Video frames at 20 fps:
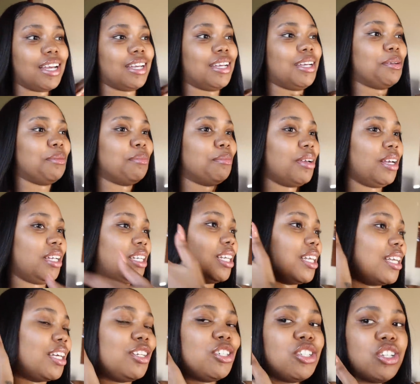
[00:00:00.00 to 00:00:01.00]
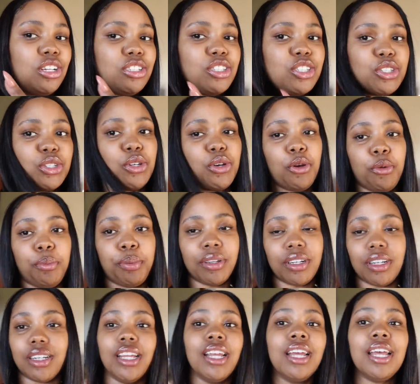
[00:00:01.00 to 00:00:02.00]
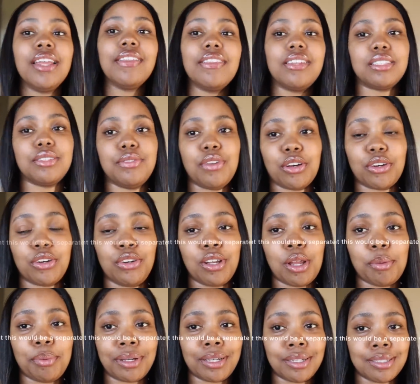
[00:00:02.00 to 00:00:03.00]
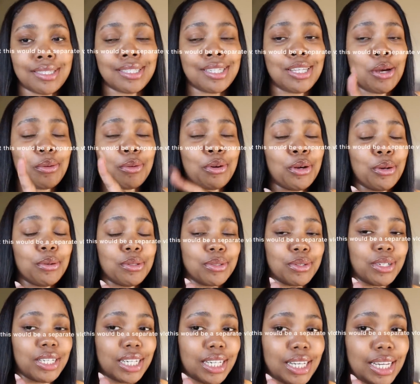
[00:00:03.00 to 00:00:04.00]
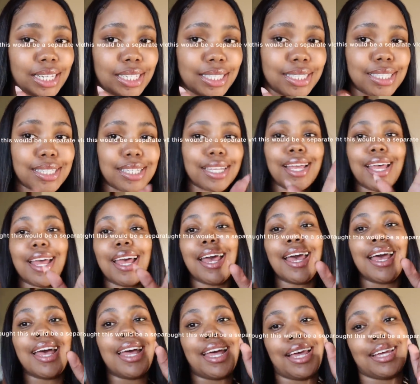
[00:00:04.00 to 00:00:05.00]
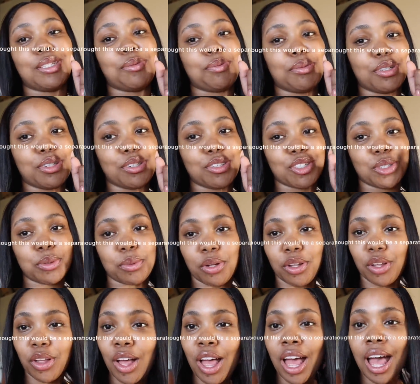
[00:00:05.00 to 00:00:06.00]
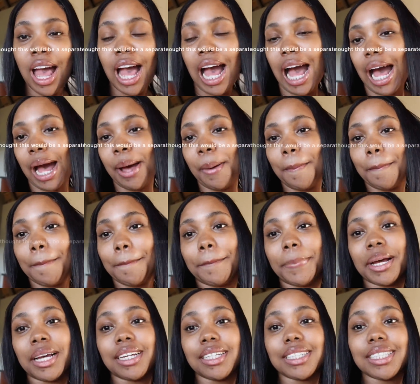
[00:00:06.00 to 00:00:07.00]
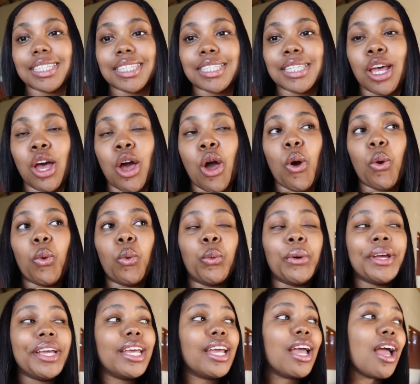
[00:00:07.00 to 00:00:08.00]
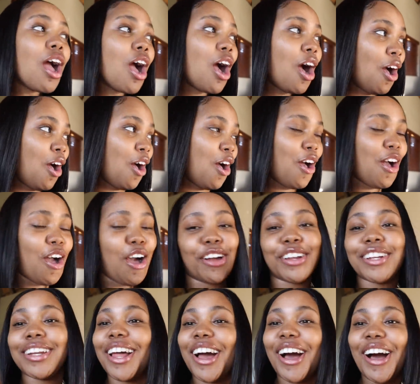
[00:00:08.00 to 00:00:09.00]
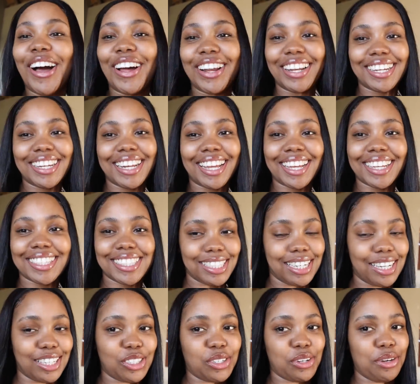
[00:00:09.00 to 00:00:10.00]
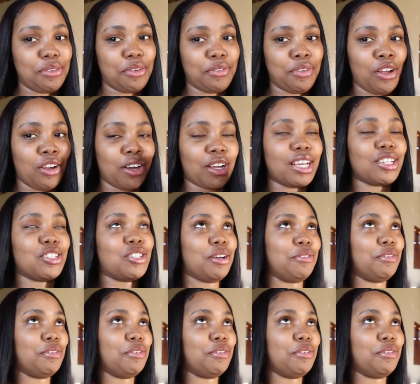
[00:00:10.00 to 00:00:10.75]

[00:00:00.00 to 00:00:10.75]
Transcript: Um, I didn't get a chance to open this vlog early because your girl was running late, as per usual. Um, but we are on holiday. It's another travel vlog.